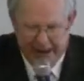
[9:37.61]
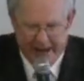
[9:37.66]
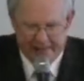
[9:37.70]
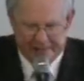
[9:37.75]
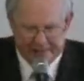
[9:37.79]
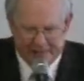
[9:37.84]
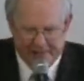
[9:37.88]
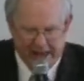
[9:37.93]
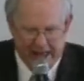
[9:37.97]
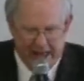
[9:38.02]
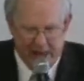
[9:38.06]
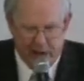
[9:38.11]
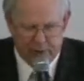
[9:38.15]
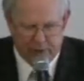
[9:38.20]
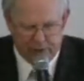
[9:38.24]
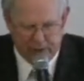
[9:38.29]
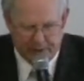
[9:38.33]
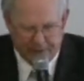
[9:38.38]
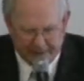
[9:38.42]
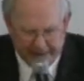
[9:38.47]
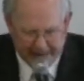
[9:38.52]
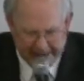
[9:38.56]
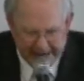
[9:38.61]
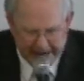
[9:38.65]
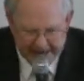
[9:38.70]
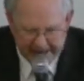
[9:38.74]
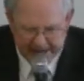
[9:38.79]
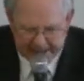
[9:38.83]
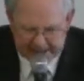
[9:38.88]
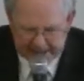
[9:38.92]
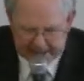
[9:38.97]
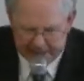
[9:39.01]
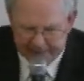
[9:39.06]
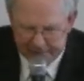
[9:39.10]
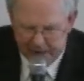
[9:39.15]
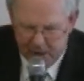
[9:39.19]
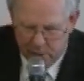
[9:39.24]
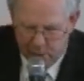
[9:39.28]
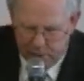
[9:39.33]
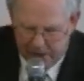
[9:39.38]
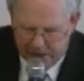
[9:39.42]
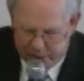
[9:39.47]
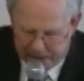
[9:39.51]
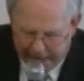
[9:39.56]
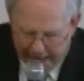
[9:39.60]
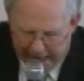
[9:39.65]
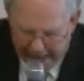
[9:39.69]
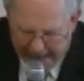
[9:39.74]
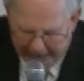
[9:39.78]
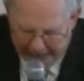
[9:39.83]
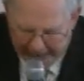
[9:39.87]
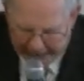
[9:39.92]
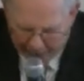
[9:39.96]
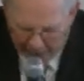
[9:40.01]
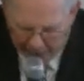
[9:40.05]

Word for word: have found the peace which I had